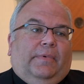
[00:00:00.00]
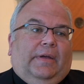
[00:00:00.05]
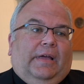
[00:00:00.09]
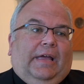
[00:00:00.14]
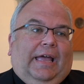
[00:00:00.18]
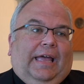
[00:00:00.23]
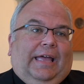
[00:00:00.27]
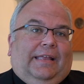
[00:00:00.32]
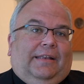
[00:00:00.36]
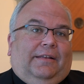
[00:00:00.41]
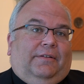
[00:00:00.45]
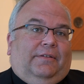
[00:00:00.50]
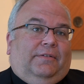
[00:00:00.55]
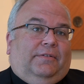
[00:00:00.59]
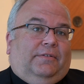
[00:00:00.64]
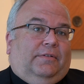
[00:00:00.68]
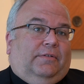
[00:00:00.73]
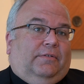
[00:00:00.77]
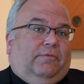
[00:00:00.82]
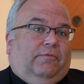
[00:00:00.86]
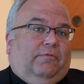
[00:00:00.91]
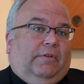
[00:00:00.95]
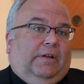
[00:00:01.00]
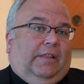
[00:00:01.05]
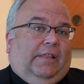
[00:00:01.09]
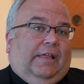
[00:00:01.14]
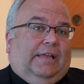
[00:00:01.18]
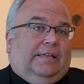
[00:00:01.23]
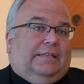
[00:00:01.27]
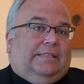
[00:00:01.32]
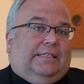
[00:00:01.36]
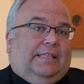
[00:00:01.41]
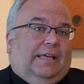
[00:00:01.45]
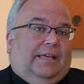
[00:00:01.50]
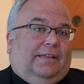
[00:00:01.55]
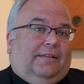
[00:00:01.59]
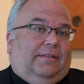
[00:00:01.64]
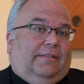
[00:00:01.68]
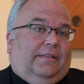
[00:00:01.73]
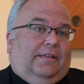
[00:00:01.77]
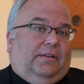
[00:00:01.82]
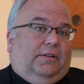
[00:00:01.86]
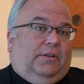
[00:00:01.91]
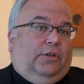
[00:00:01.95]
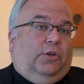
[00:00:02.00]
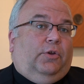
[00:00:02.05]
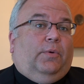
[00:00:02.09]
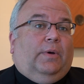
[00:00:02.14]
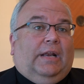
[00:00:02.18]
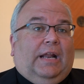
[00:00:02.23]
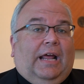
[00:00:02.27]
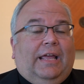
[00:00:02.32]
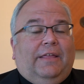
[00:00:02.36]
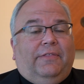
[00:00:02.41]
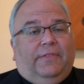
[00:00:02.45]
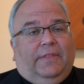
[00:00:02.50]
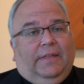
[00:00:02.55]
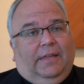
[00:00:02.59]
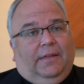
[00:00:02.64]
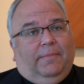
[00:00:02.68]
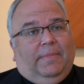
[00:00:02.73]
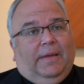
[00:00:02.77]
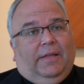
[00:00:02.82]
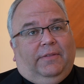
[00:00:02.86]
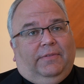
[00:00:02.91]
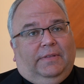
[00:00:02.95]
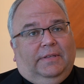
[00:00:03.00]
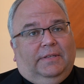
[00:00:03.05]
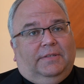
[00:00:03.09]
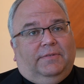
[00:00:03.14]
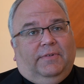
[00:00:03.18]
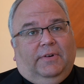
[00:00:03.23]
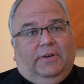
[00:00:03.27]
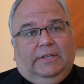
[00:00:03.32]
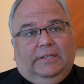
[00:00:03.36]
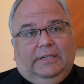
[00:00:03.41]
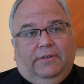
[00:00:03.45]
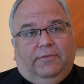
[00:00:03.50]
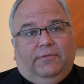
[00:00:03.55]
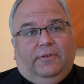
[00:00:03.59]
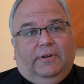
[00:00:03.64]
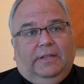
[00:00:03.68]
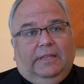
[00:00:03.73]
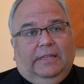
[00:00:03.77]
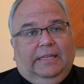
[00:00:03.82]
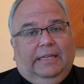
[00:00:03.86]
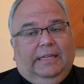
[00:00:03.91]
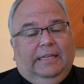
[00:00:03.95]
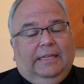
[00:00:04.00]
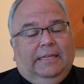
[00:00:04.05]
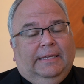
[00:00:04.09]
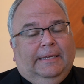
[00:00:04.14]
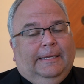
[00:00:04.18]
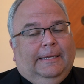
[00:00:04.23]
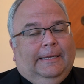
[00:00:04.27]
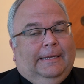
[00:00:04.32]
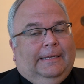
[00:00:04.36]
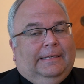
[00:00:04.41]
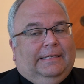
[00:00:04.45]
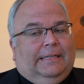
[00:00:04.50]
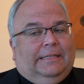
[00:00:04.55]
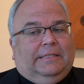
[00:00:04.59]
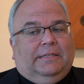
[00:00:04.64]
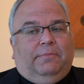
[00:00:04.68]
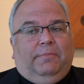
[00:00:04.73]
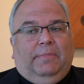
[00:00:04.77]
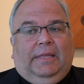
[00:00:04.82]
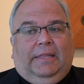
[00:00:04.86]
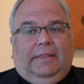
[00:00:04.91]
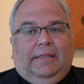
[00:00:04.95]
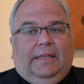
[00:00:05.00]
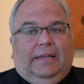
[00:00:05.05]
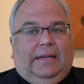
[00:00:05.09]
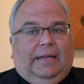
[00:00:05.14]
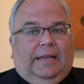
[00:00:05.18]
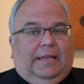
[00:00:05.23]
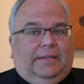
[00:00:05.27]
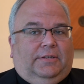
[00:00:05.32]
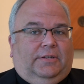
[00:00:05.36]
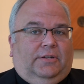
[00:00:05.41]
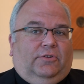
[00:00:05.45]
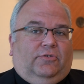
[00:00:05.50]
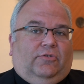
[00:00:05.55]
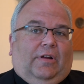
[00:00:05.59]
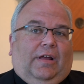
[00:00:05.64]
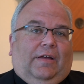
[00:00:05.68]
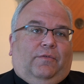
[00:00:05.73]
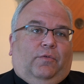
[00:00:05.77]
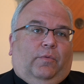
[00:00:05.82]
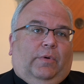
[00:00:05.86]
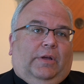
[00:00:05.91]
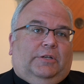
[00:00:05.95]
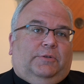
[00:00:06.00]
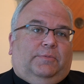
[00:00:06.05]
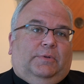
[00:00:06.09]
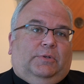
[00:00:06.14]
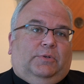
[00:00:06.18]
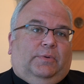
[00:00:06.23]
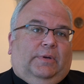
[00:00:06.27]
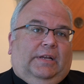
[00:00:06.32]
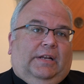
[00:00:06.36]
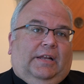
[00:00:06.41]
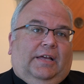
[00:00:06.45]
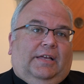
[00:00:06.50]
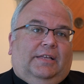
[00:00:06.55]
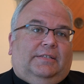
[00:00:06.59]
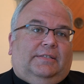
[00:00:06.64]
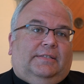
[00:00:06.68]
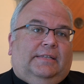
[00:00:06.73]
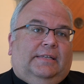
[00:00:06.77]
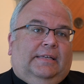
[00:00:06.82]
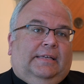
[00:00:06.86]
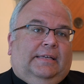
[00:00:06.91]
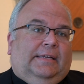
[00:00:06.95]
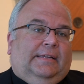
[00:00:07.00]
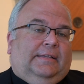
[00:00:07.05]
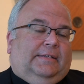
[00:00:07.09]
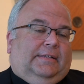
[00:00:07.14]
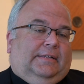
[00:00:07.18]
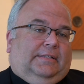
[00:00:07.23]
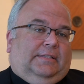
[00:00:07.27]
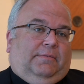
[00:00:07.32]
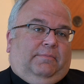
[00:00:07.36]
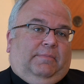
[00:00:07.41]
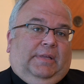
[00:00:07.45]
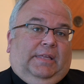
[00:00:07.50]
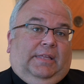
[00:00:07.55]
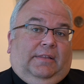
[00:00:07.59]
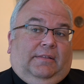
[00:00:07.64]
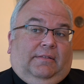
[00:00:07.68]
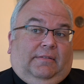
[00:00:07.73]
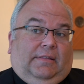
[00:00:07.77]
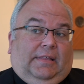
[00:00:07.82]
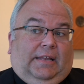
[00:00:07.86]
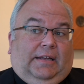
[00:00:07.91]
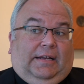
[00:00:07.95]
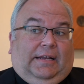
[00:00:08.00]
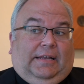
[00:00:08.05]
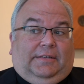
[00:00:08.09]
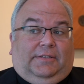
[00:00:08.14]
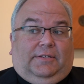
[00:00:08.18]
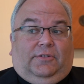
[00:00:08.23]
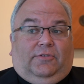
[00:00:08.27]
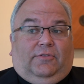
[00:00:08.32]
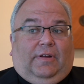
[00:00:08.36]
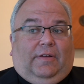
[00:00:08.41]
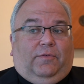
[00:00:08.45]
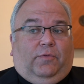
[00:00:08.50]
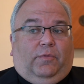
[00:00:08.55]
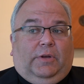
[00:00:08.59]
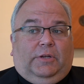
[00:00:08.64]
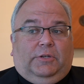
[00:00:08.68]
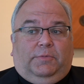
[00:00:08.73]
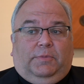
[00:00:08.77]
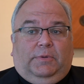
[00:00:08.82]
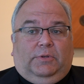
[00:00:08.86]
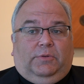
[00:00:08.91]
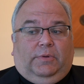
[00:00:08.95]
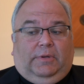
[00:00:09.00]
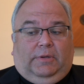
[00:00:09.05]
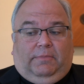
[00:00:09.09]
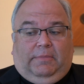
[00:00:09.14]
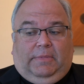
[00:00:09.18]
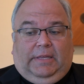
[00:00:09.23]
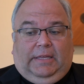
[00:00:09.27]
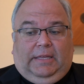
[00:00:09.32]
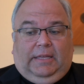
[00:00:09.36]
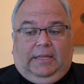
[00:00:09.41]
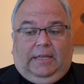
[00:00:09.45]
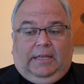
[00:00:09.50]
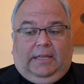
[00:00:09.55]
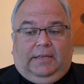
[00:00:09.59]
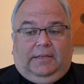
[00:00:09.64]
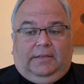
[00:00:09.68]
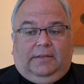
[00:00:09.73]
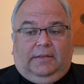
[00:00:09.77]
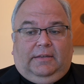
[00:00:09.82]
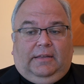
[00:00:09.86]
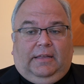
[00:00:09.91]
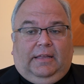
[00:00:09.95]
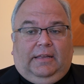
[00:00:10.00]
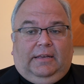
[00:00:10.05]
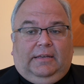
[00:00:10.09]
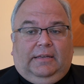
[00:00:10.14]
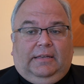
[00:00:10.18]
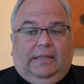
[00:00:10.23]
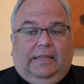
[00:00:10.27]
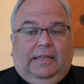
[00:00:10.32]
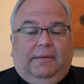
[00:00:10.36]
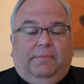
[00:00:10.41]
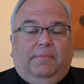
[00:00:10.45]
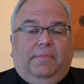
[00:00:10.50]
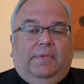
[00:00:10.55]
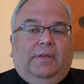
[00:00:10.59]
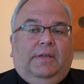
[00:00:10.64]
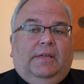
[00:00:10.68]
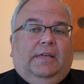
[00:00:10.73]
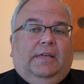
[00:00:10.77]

and realize that you and I think about this very differently. Doesn't mean that it has to drive a wedge between us, doesn't mean that it has to drive a wedge between me and him,